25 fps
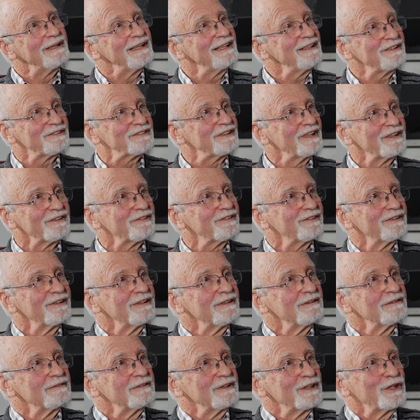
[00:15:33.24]
he says
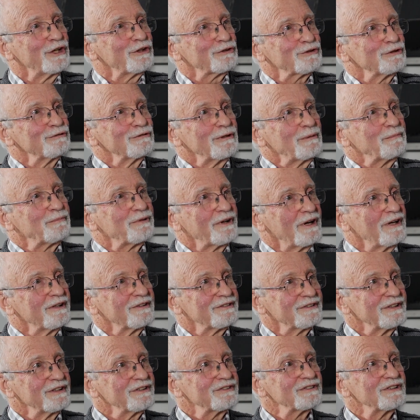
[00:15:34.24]
the rehearsal room
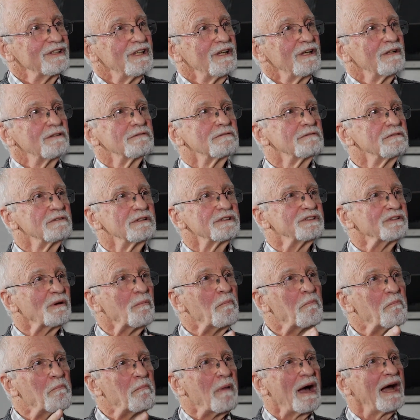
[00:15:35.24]
process was
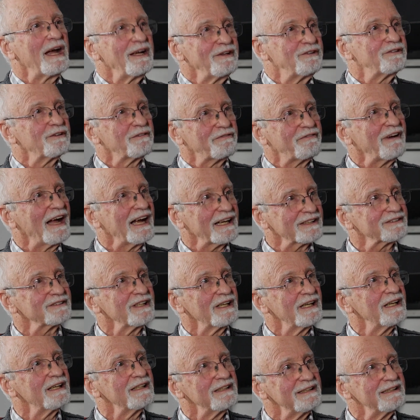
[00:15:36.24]
a major
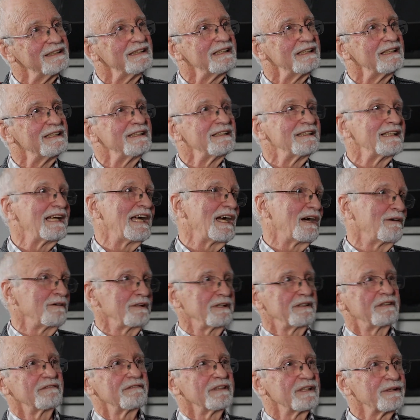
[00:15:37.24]
factor in how
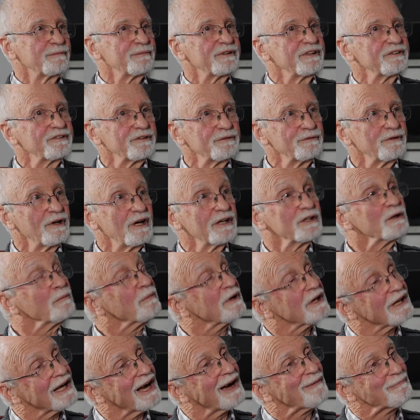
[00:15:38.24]
he developed as a writer.
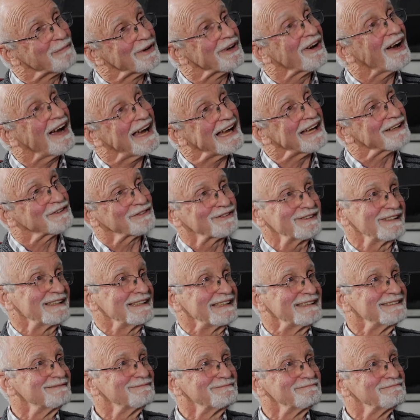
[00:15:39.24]
But I
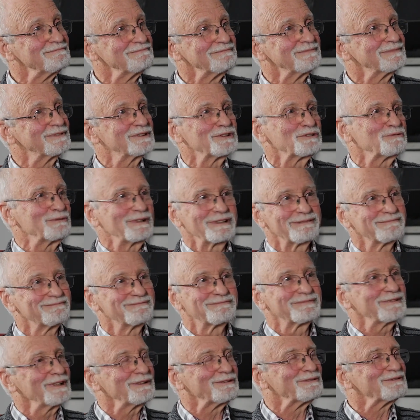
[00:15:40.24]
actually, because
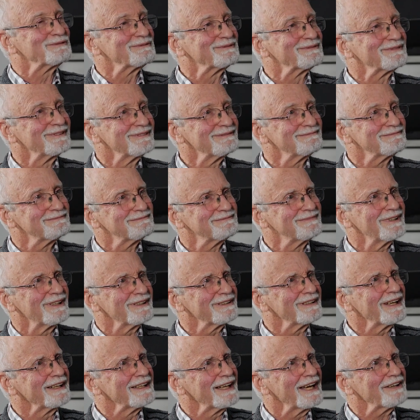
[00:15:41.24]

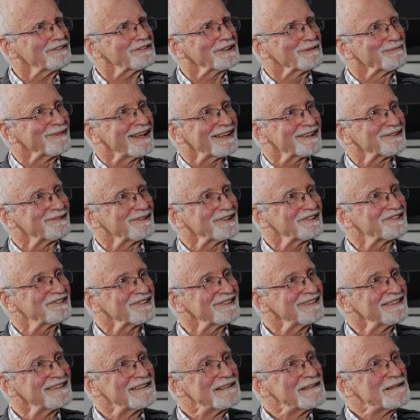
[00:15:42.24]
I don't ask him that
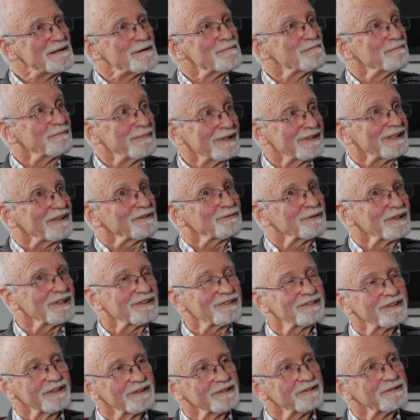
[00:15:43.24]
question. But that's what
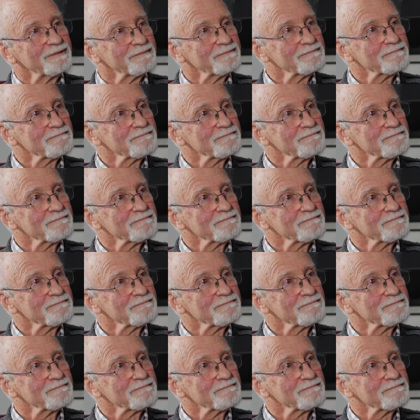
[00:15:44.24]
he says.